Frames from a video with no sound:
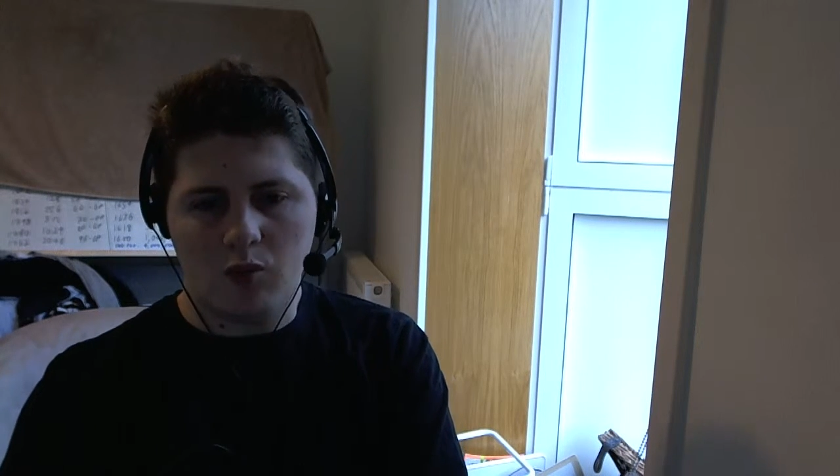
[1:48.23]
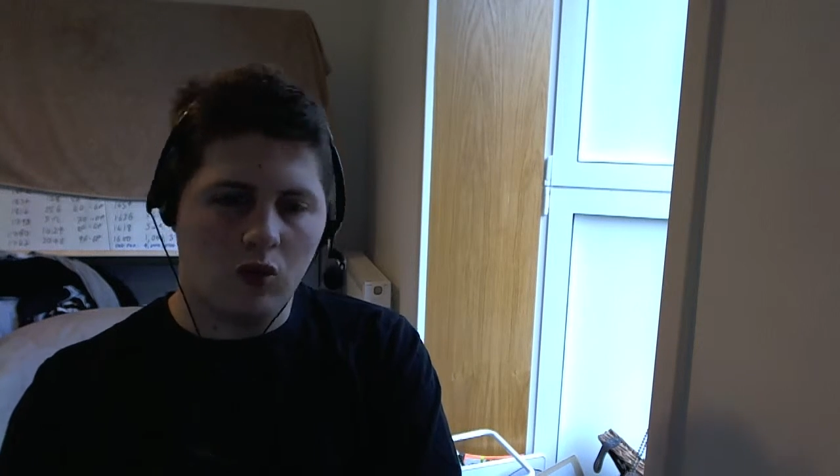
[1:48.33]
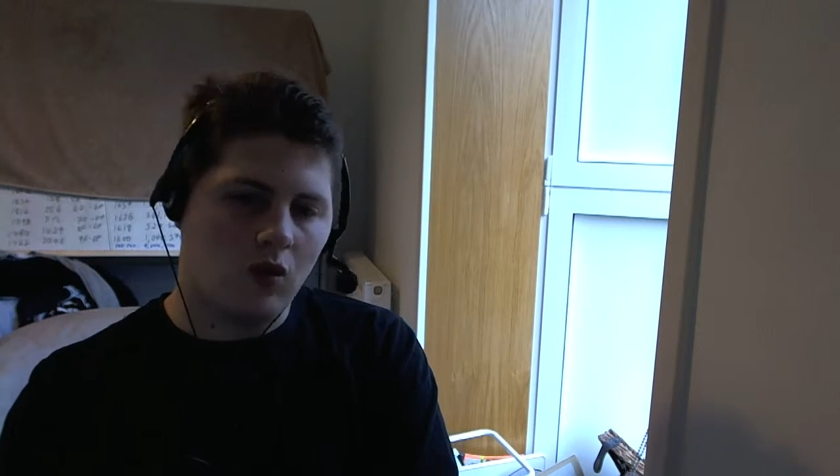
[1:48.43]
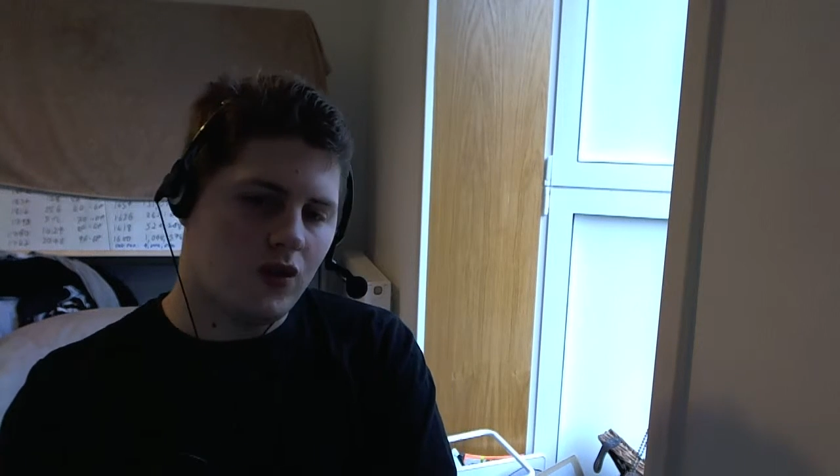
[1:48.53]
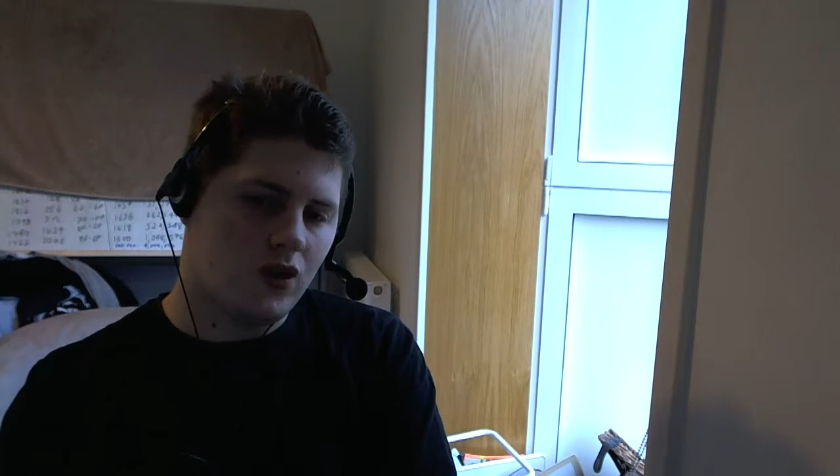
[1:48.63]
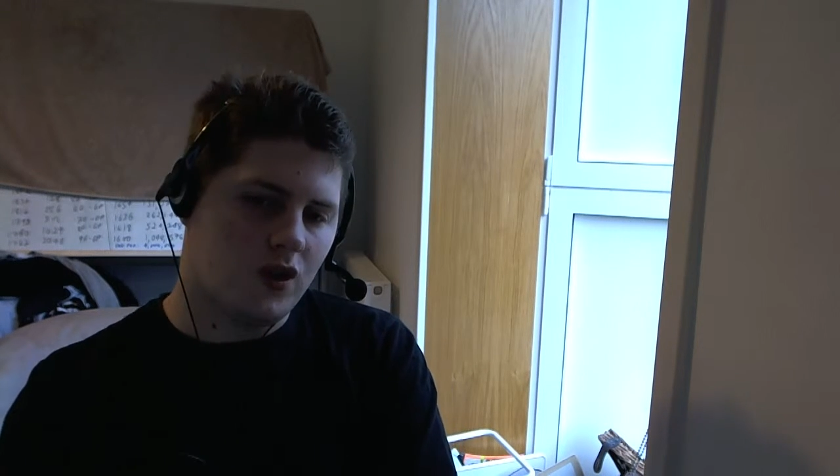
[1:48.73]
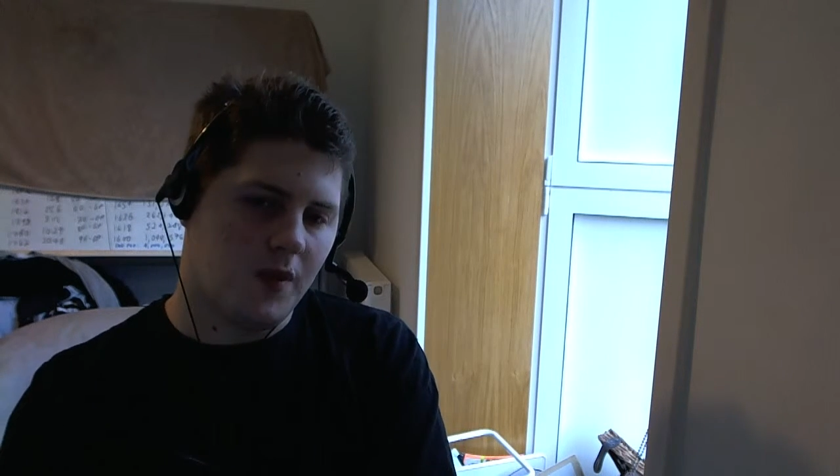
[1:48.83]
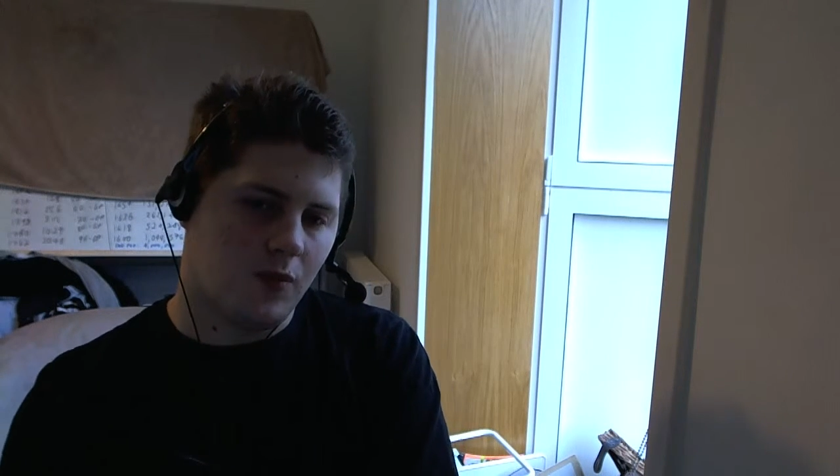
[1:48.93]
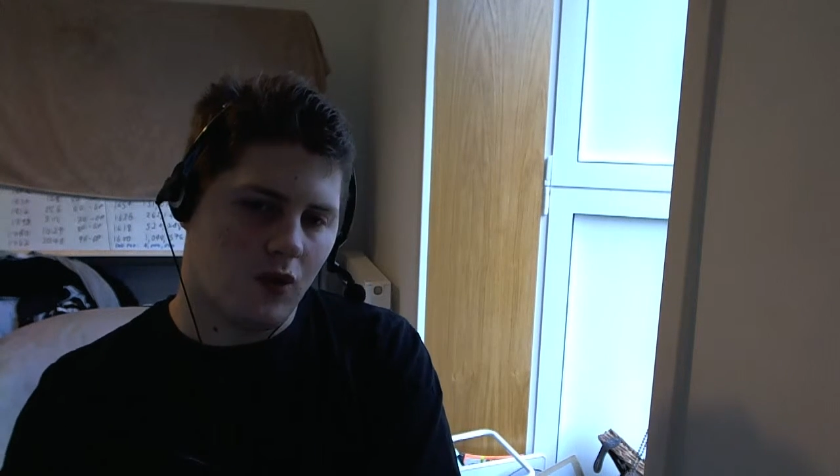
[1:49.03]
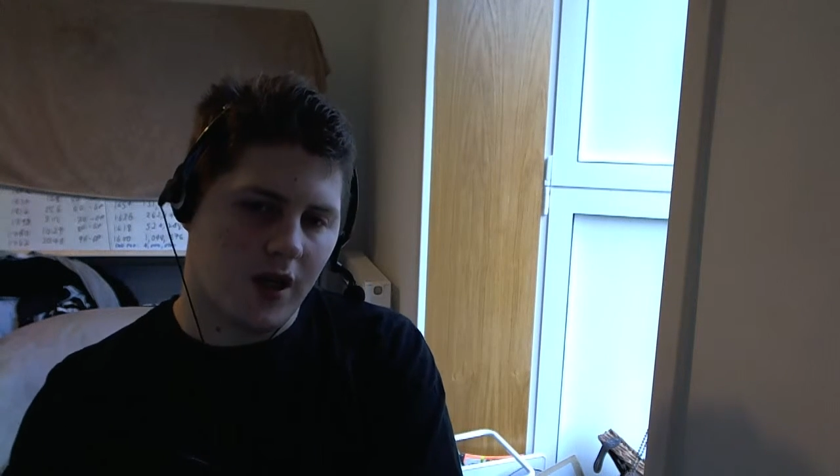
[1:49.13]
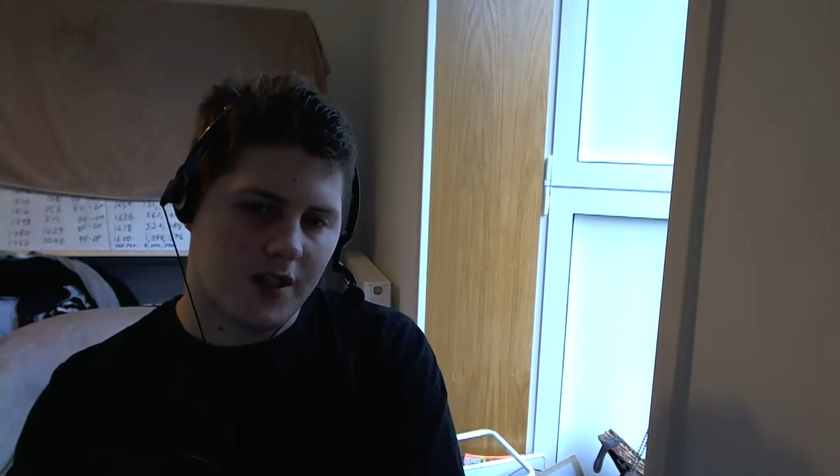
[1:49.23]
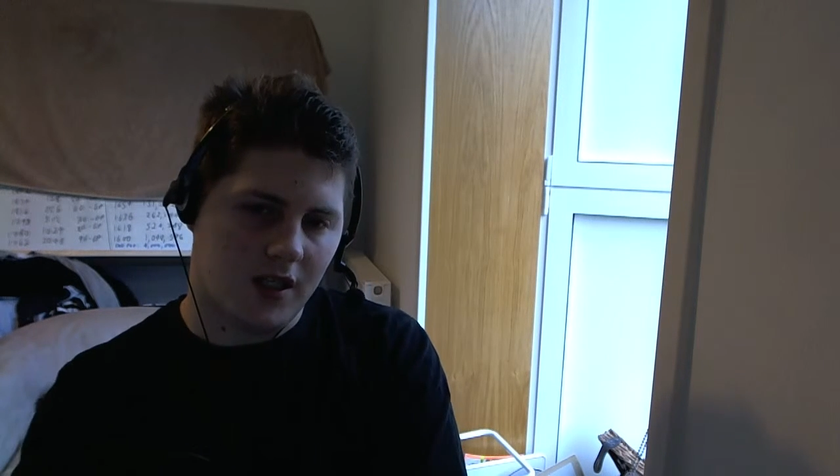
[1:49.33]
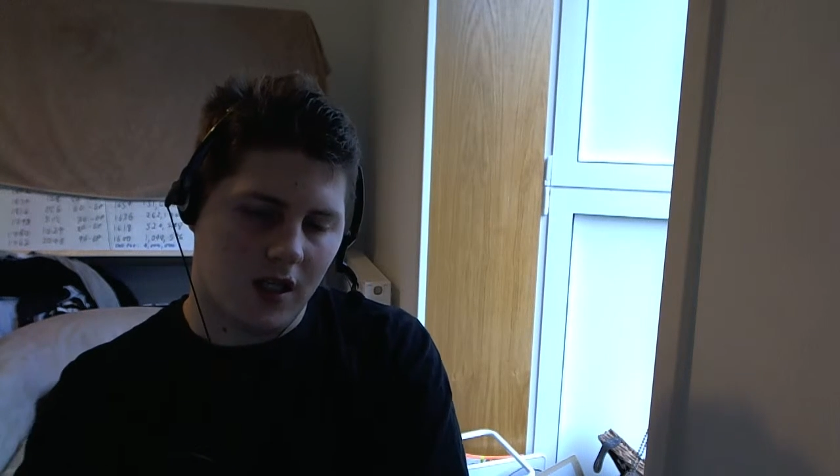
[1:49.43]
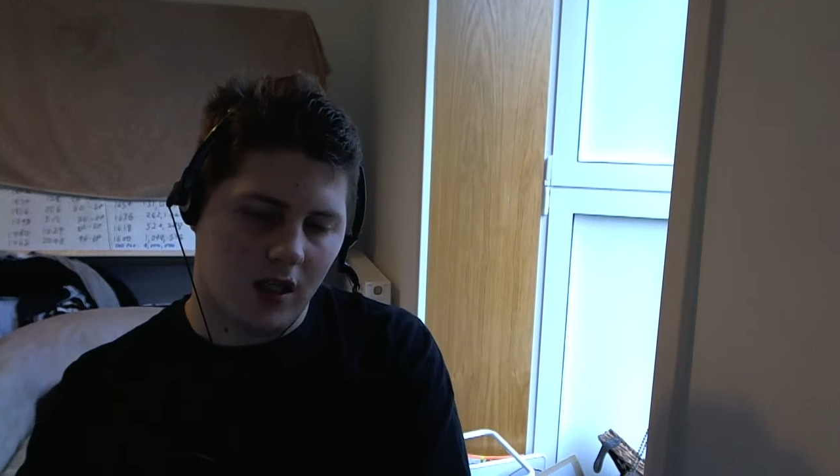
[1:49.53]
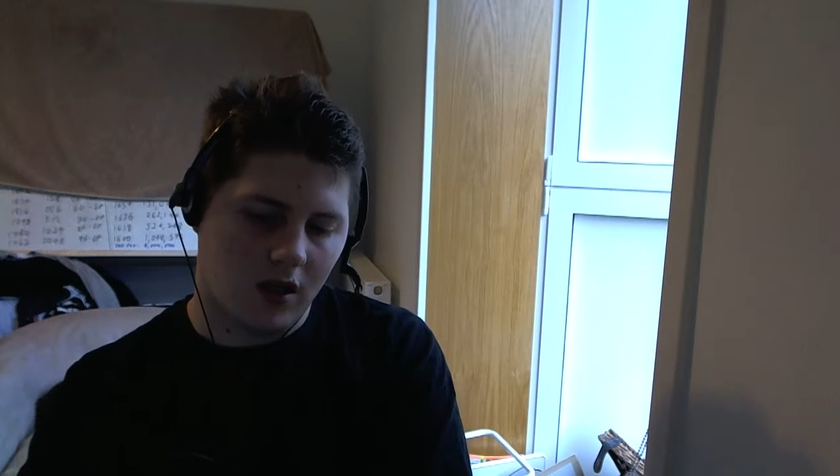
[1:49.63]
more and do a bit more
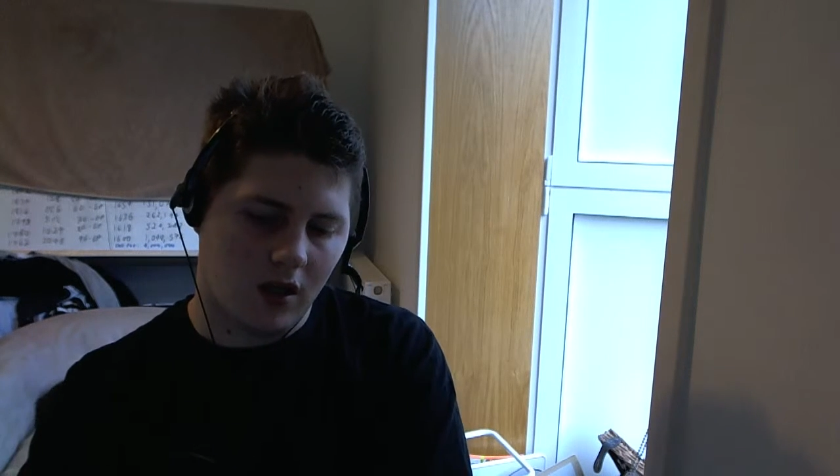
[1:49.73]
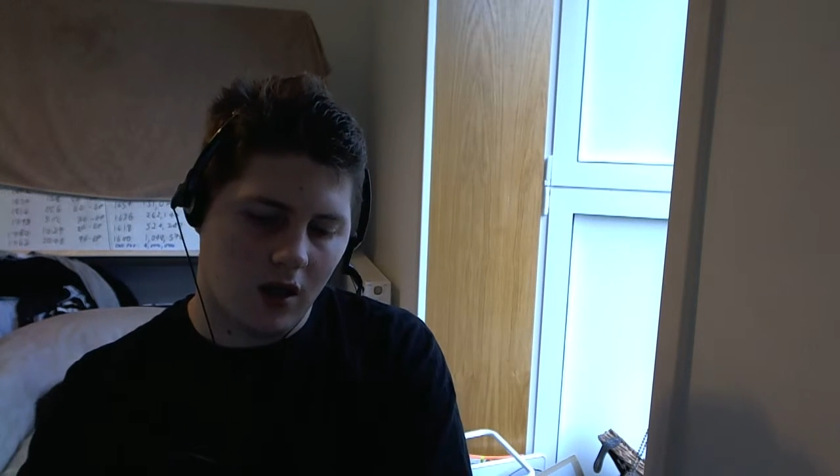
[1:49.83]
acting.